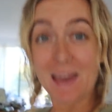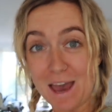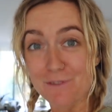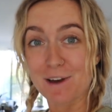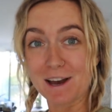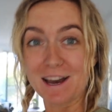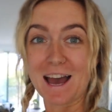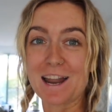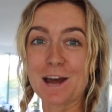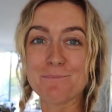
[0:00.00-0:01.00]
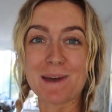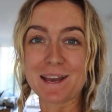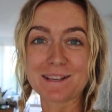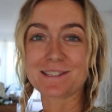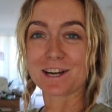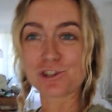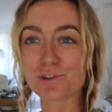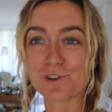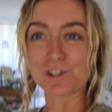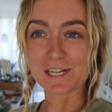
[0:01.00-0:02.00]
ever and I make such a
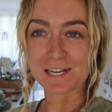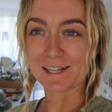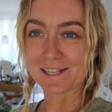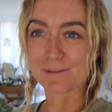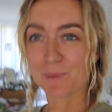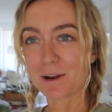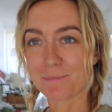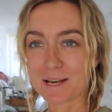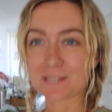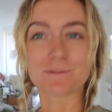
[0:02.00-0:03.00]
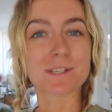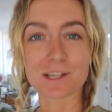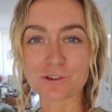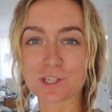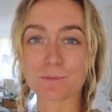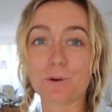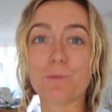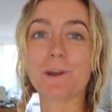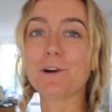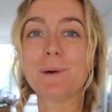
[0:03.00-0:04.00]
ridiculous amount of mess for such a small
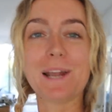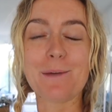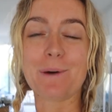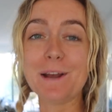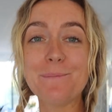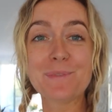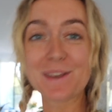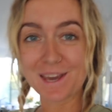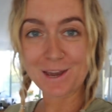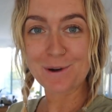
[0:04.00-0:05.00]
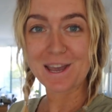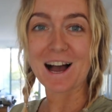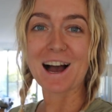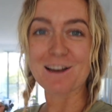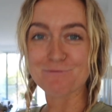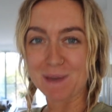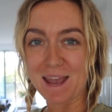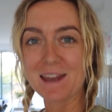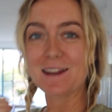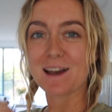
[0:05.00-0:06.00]
meal. But anyway, here we are. I've
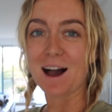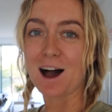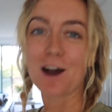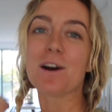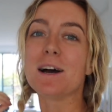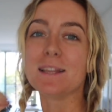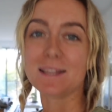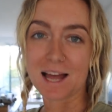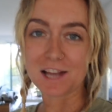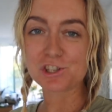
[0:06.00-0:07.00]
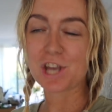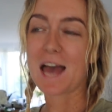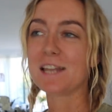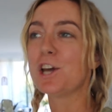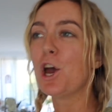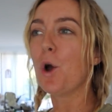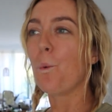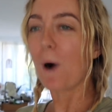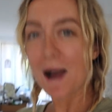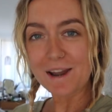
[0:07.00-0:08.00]
made Kara lunch and
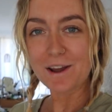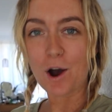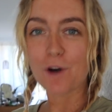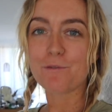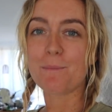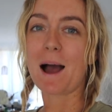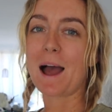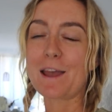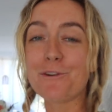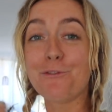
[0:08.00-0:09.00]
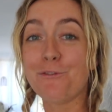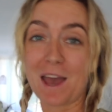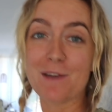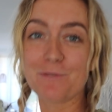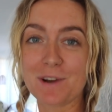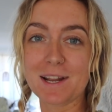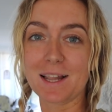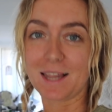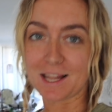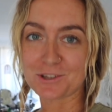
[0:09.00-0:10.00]
one of my favorite
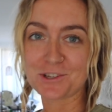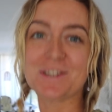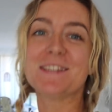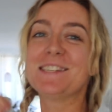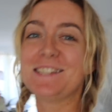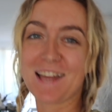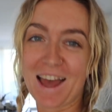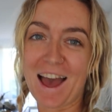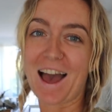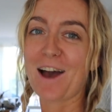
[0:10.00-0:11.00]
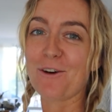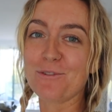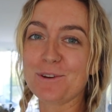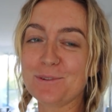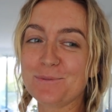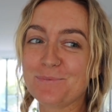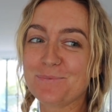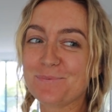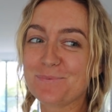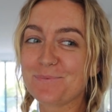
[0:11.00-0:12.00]
lunches to have
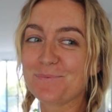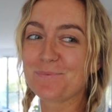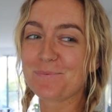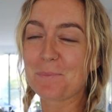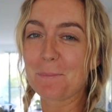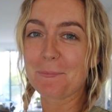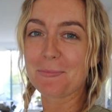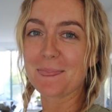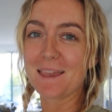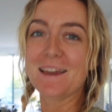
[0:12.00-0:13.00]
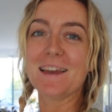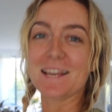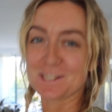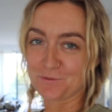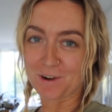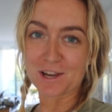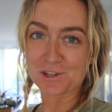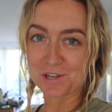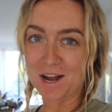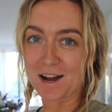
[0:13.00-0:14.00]
is it tempeh? Is
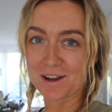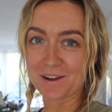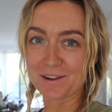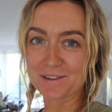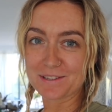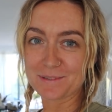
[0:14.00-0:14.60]
fresh tacos. Kara,